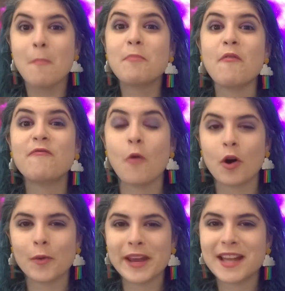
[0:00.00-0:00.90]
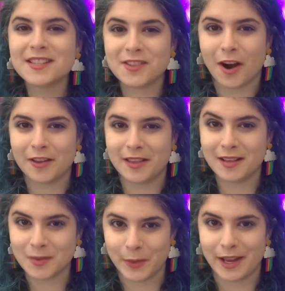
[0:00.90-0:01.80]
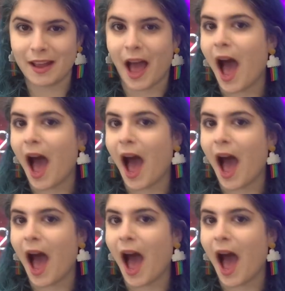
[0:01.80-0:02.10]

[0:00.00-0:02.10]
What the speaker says: Before we get started this week,